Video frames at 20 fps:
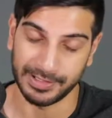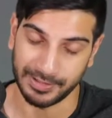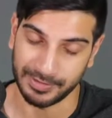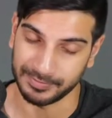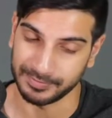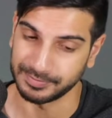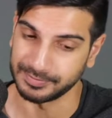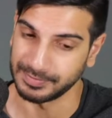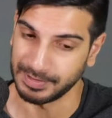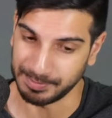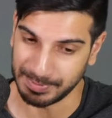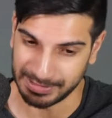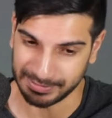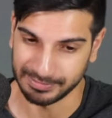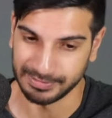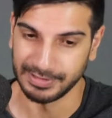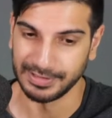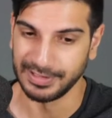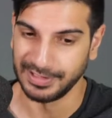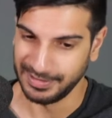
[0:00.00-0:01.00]
know. Let
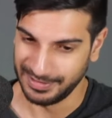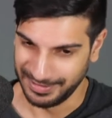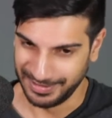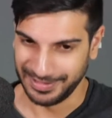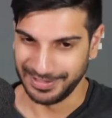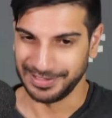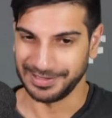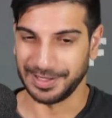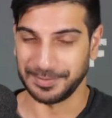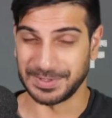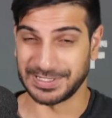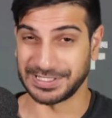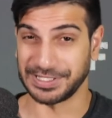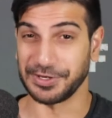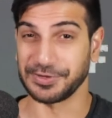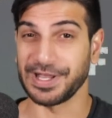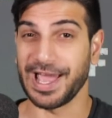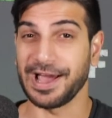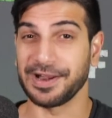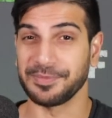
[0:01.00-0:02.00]
me let me
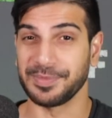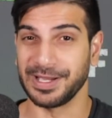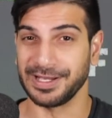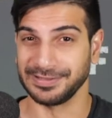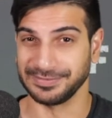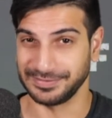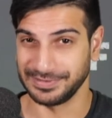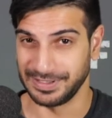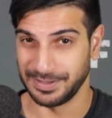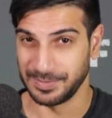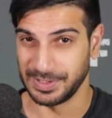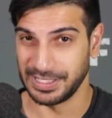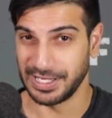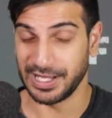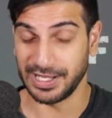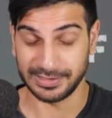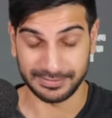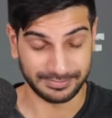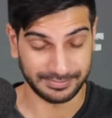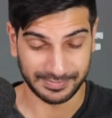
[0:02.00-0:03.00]
slow down a bit. Let me
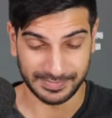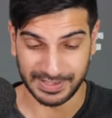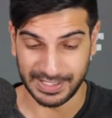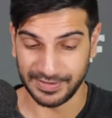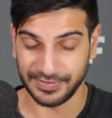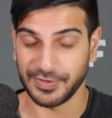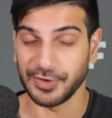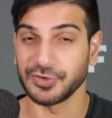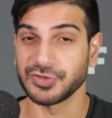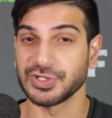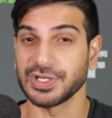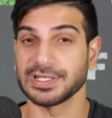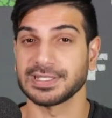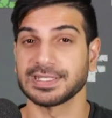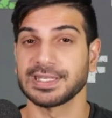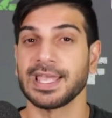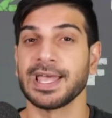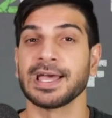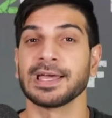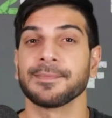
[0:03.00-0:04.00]
not get there
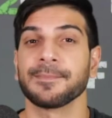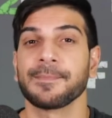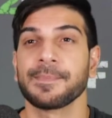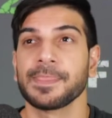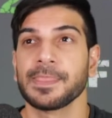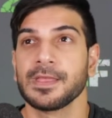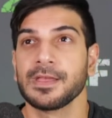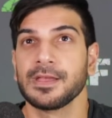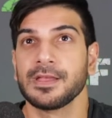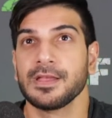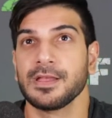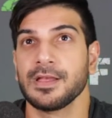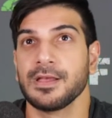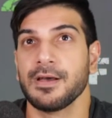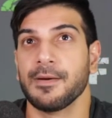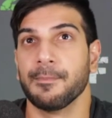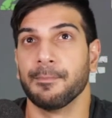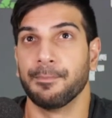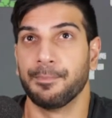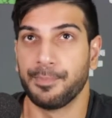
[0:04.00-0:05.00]
just yet.
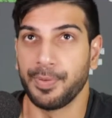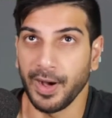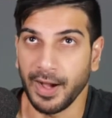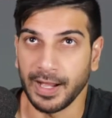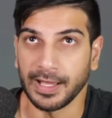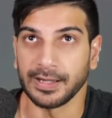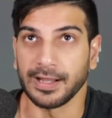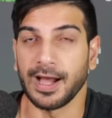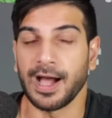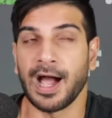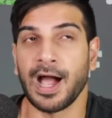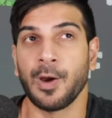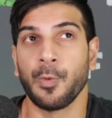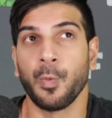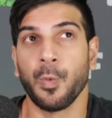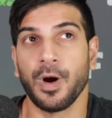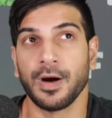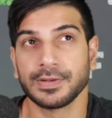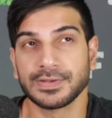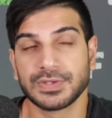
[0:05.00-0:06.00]
But I
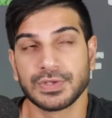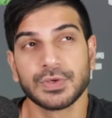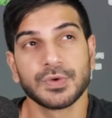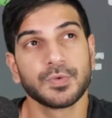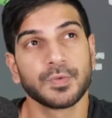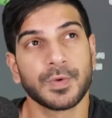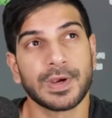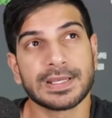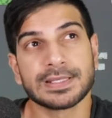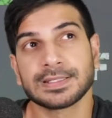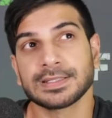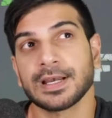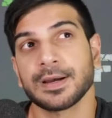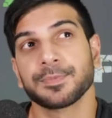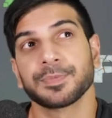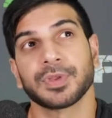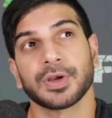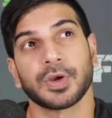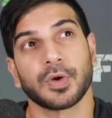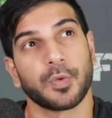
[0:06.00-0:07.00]
want to raise
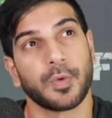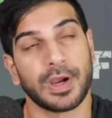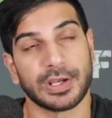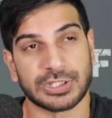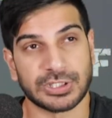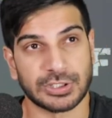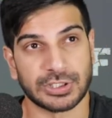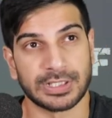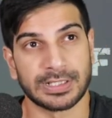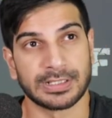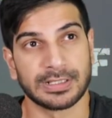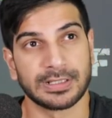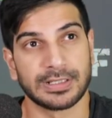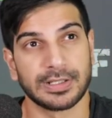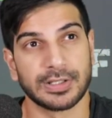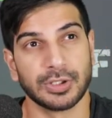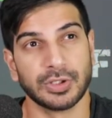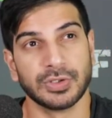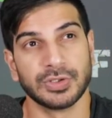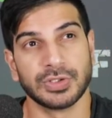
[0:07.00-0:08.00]
up the question:
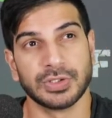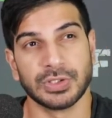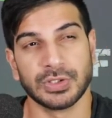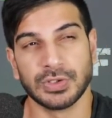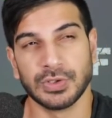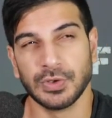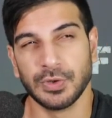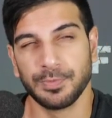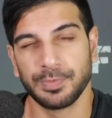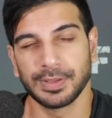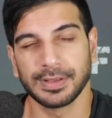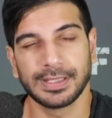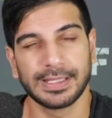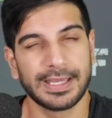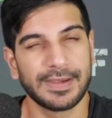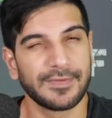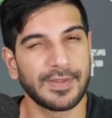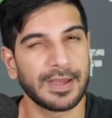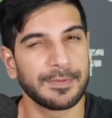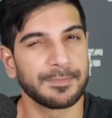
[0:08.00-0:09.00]
Do you
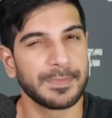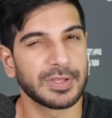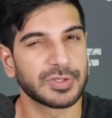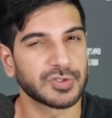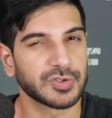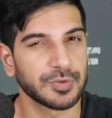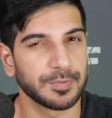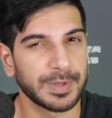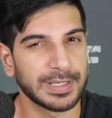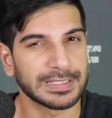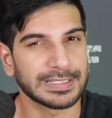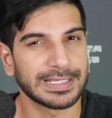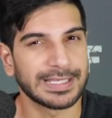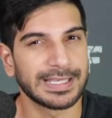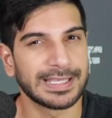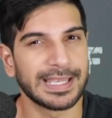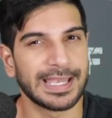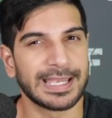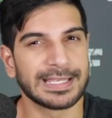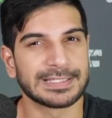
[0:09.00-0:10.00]
believe that Mitch
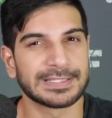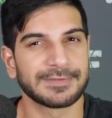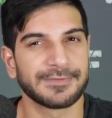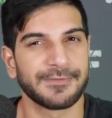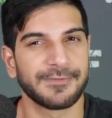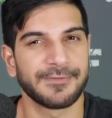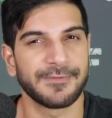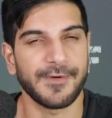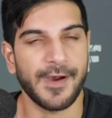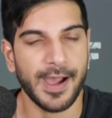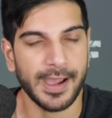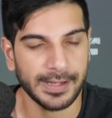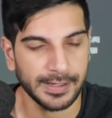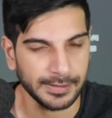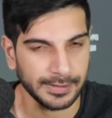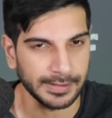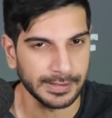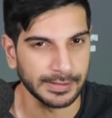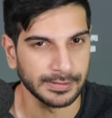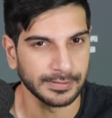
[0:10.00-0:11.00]
Trubisky is
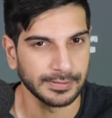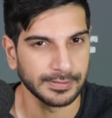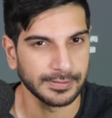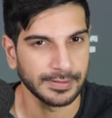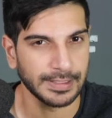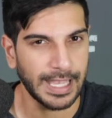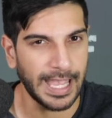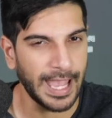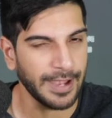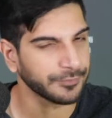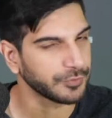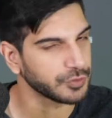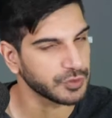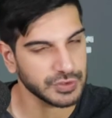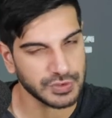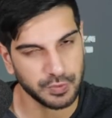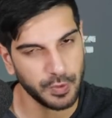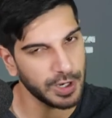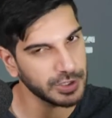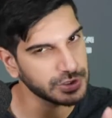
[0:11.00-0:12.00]
finally, after
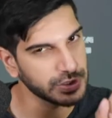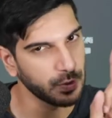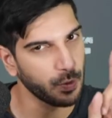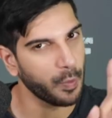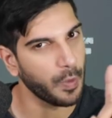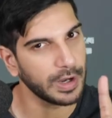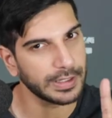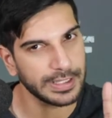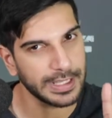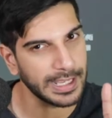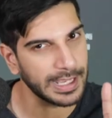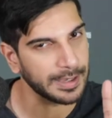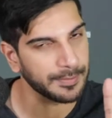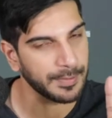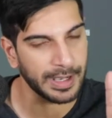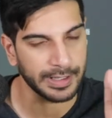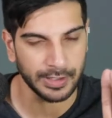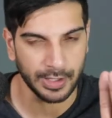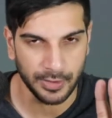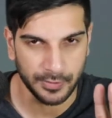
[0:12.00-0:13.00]
just watching one
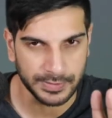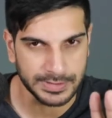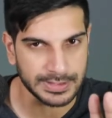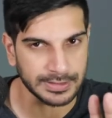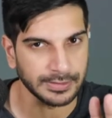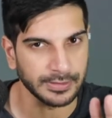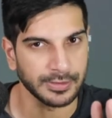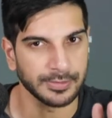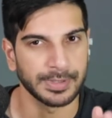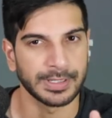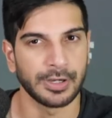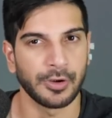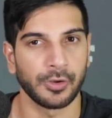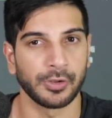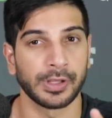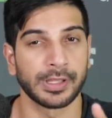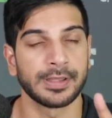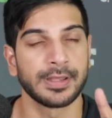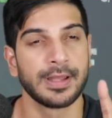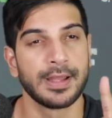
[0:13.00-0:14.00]
game, I know it's a little bit
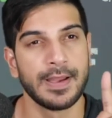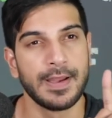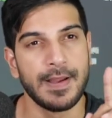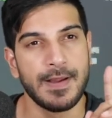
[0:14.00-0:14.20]
early,